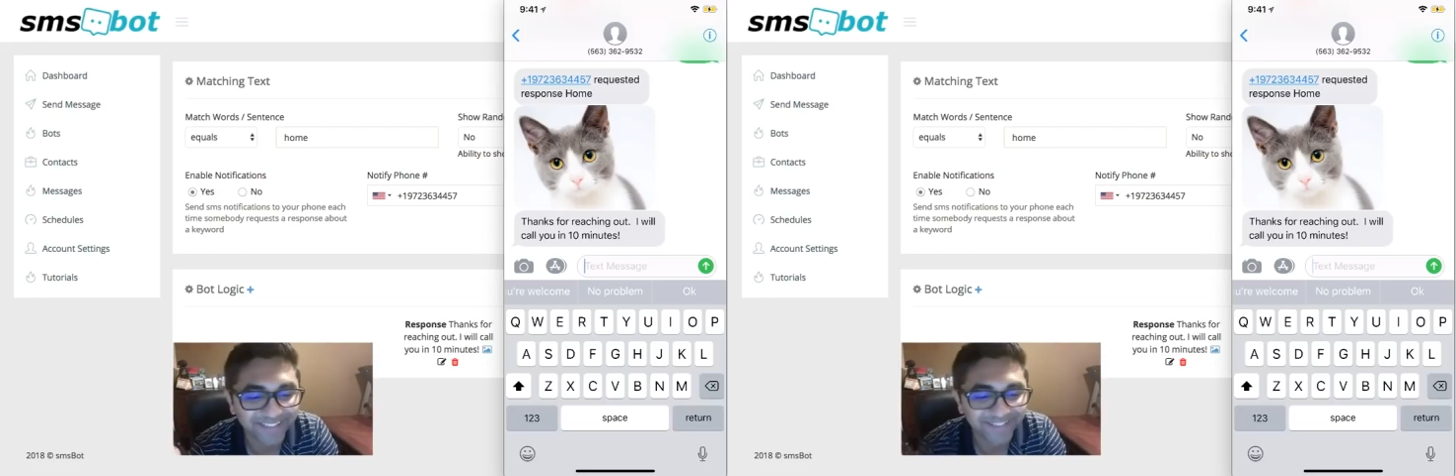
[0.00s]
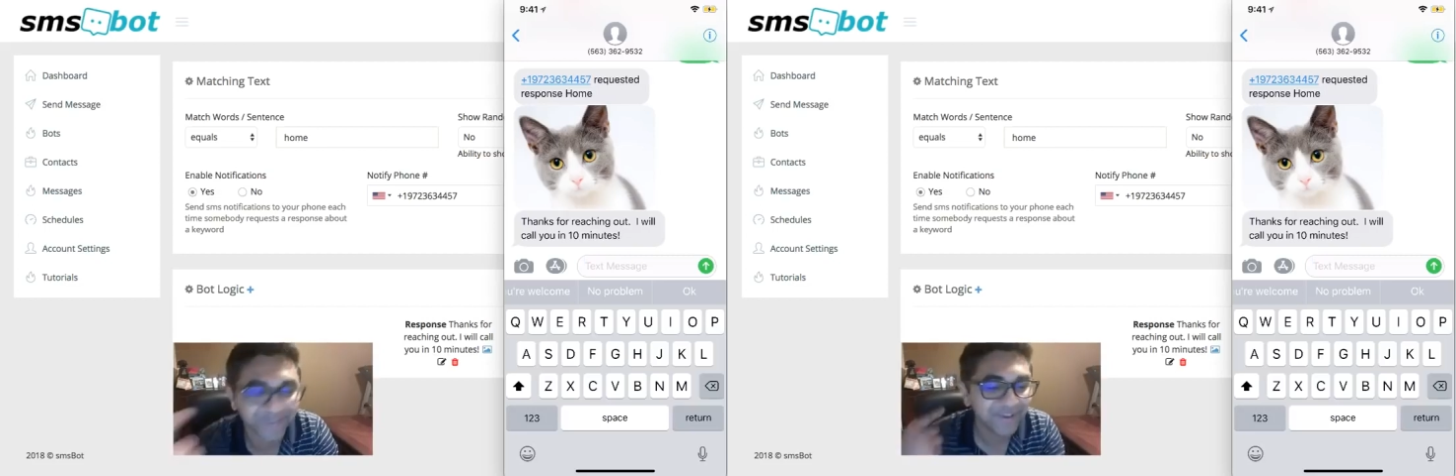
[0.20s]

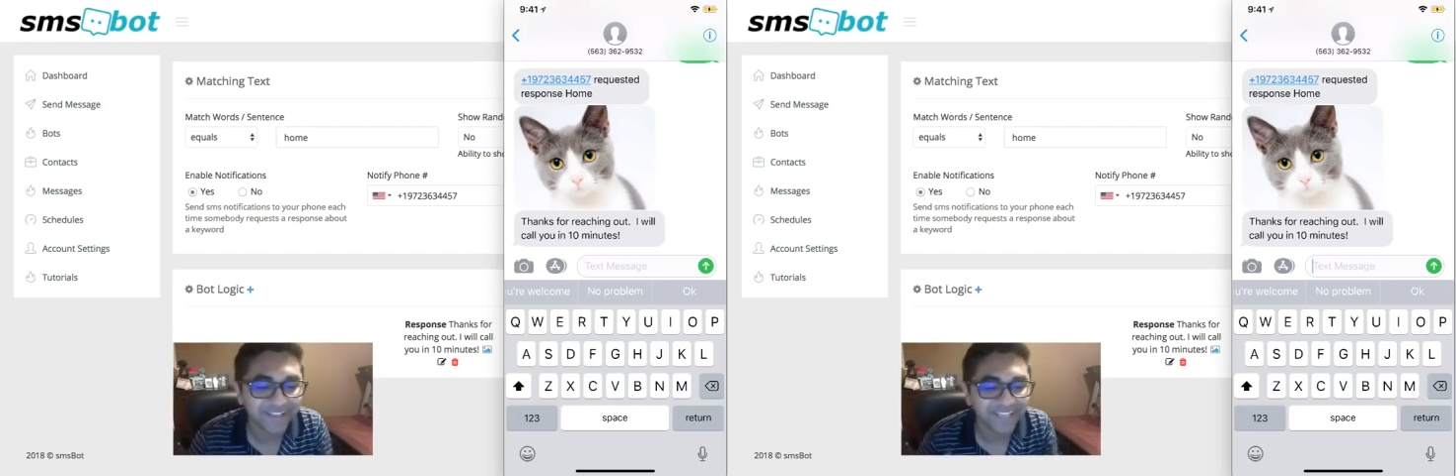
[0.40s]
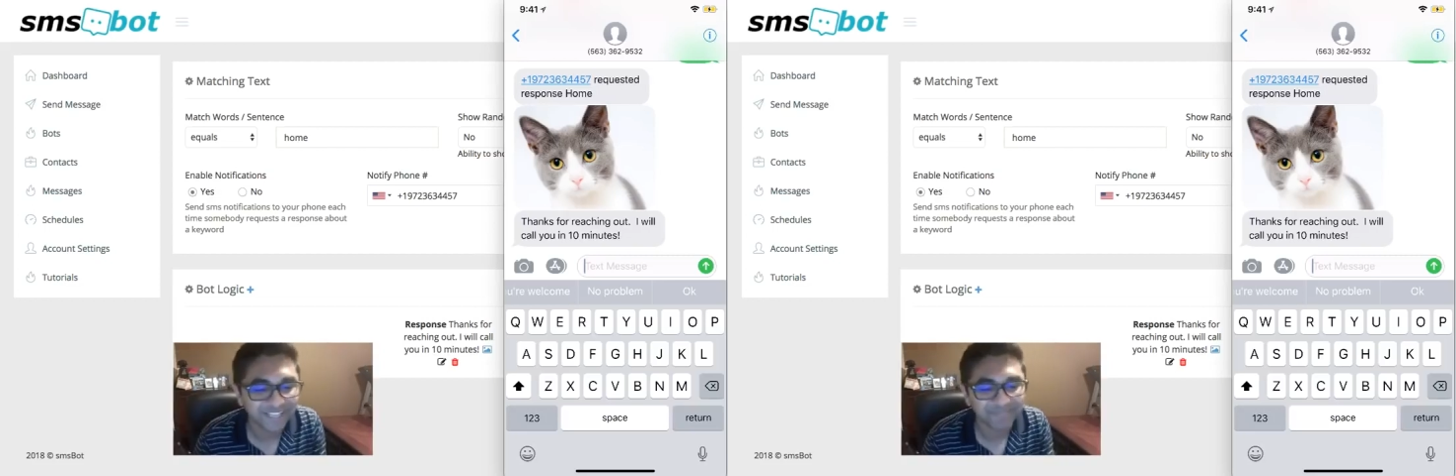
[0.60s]
So
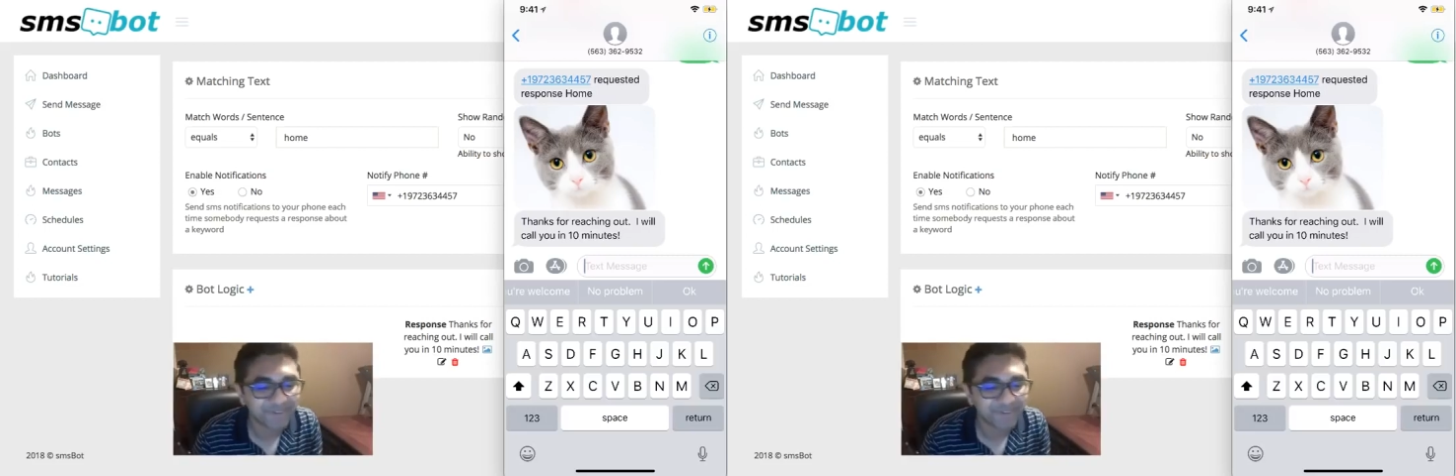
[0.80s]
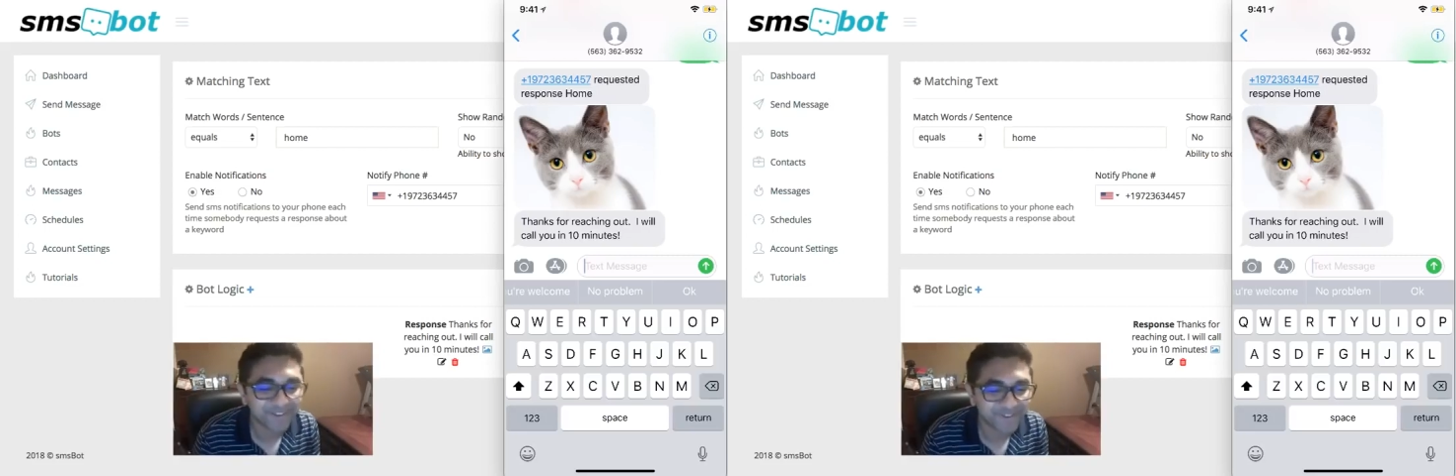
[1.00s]
that's
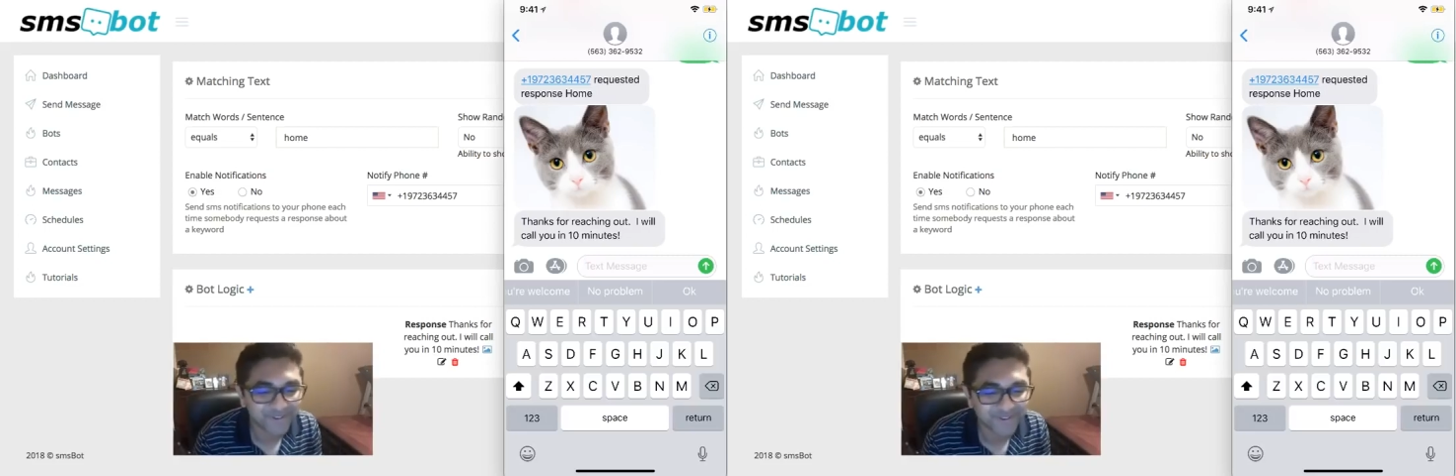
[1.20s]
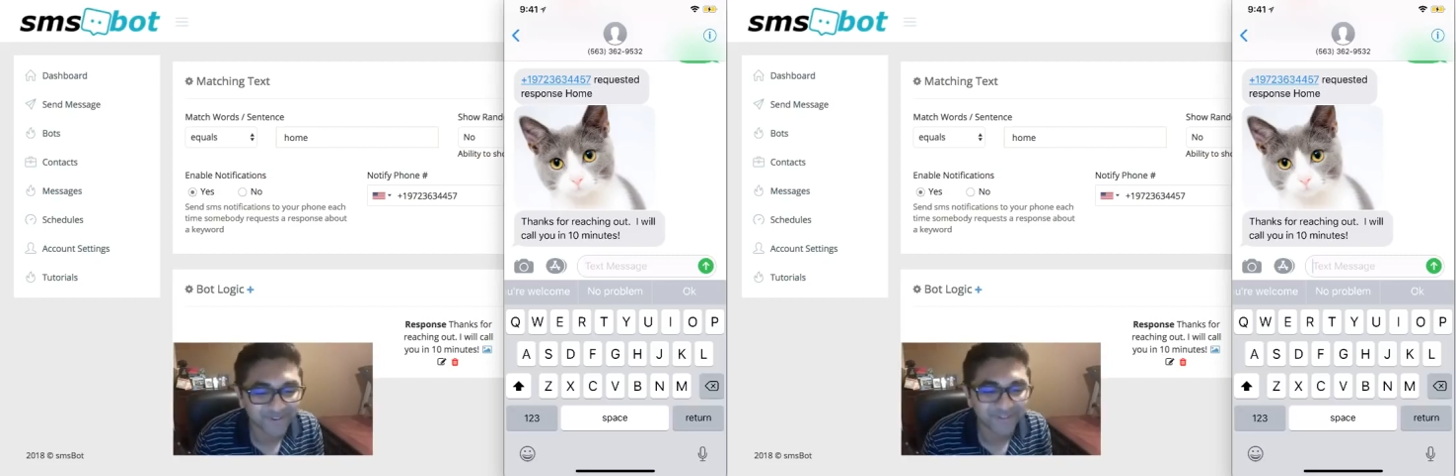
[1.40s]
pretty
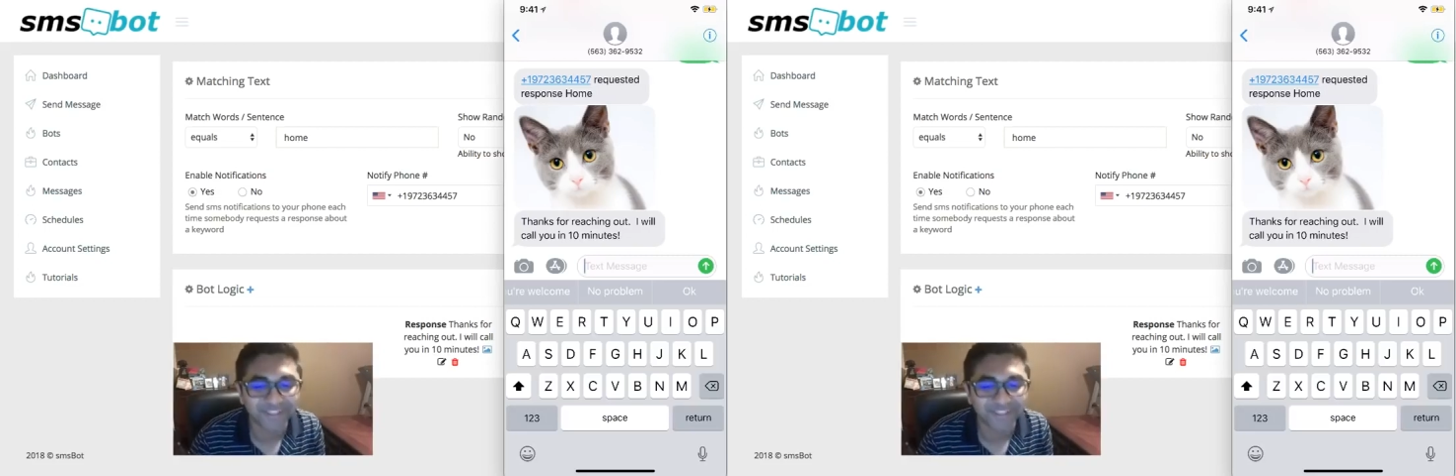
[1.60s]
cool.